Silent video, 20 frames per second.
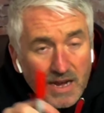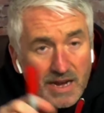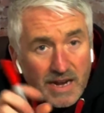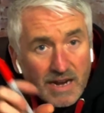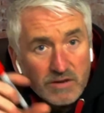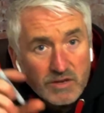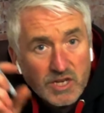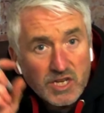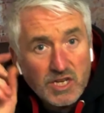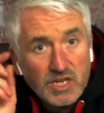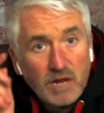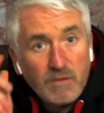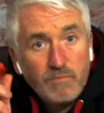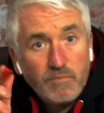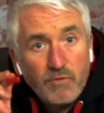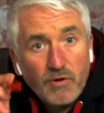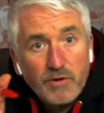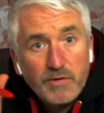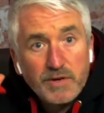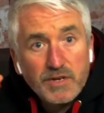Now, some
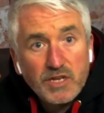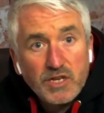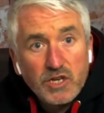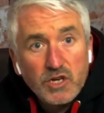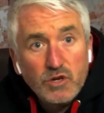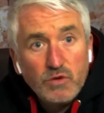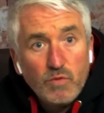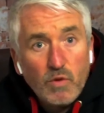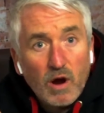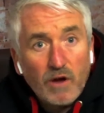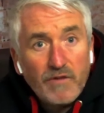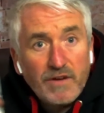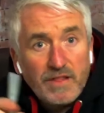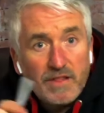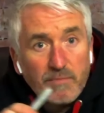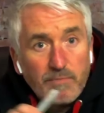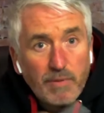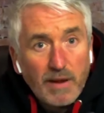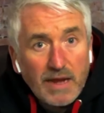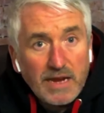brewers do worry
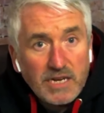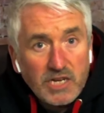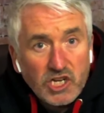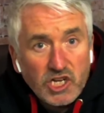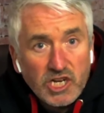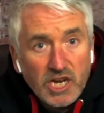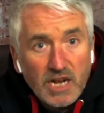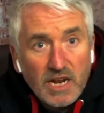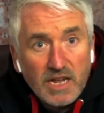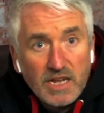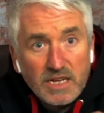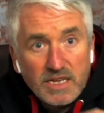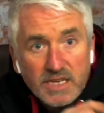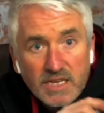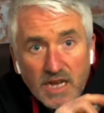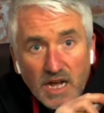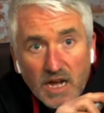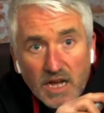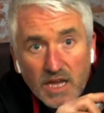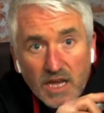that plate chillers
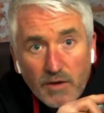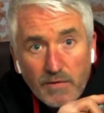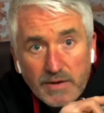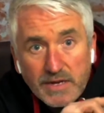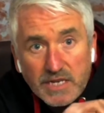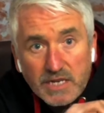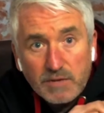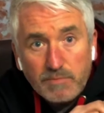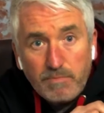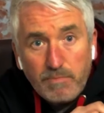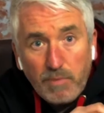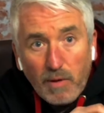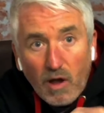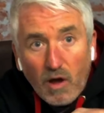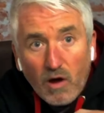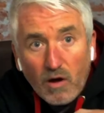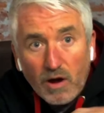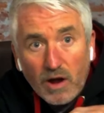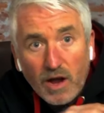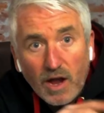are going to
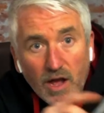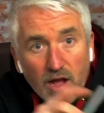block,